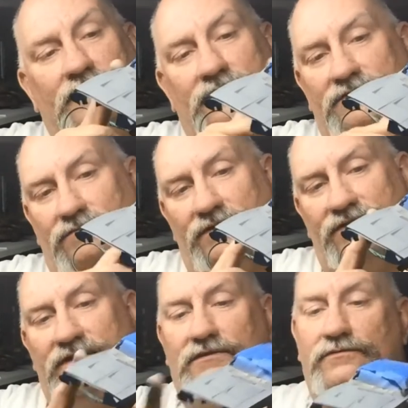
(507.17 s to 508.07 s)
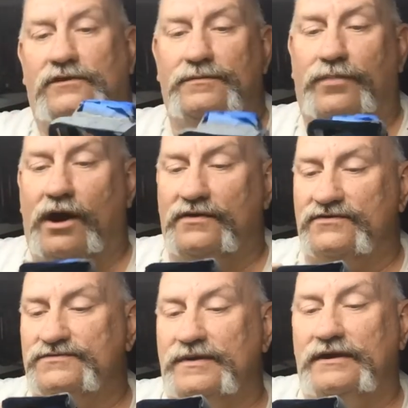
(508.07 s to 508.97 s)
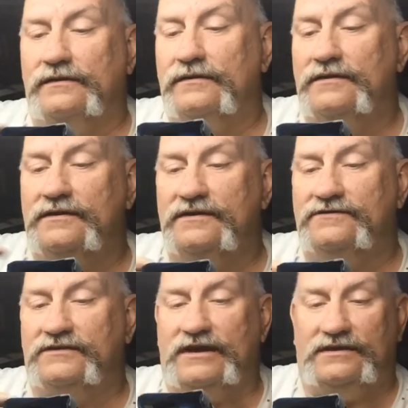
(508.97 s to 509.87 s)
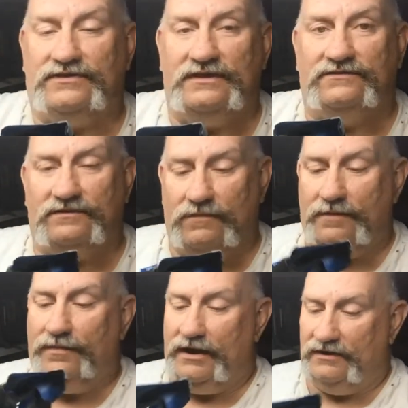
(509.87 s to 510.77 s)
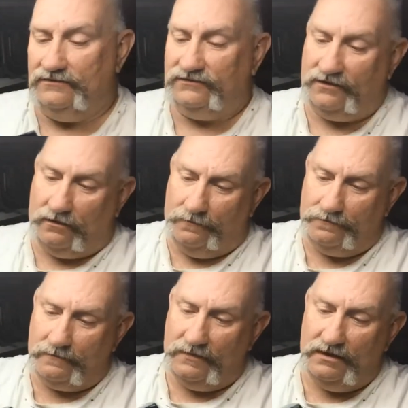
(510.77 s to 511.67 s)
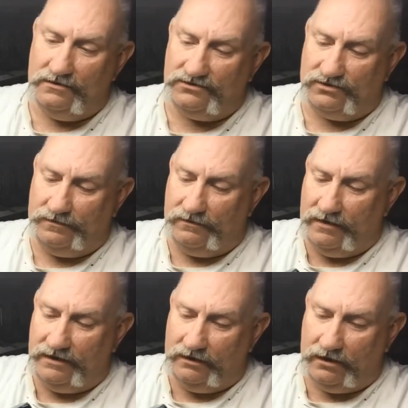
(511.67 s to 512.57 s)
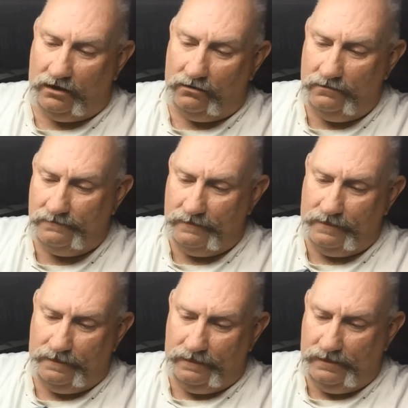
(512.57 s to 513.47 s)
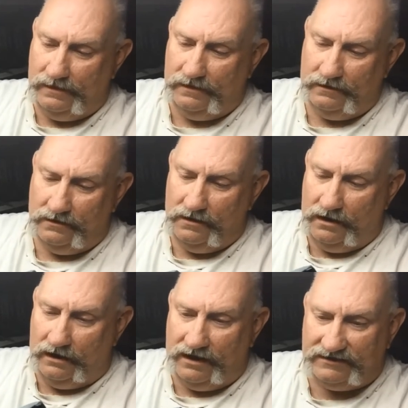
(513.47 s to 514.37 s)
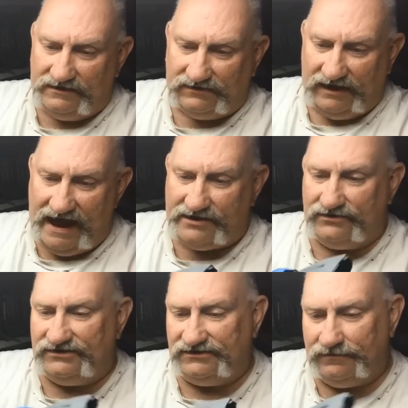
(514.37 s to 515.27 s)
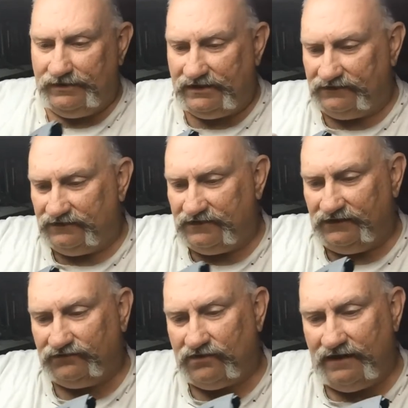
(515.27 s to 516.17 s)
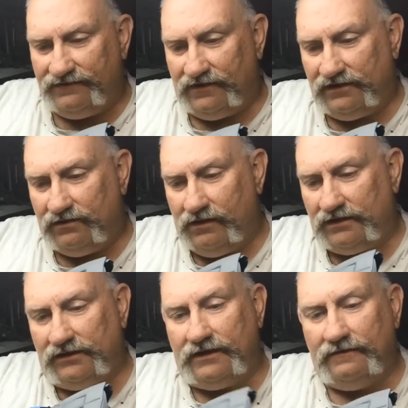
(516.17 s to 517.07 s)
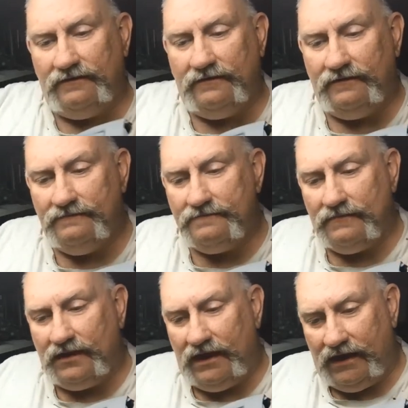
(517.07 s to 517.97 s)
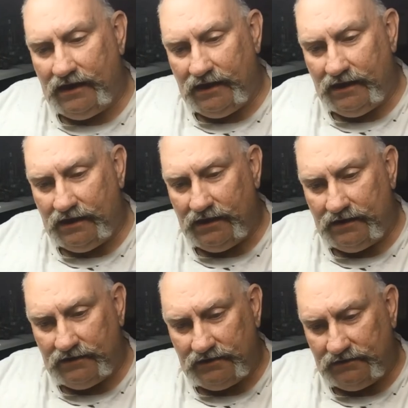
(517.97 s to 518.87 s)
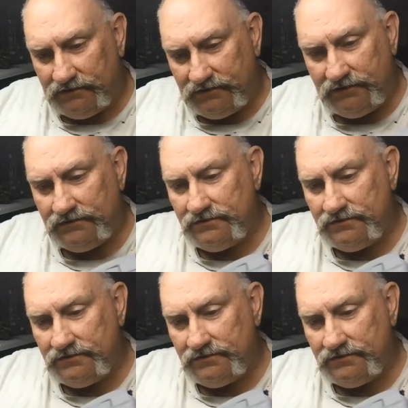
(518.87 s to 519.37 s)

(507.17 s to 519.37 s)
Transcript: It's one thing that really bothers me is to get things in my paint. So, should be ready to go. I like this lacquer system because it does dry fairly quickly. And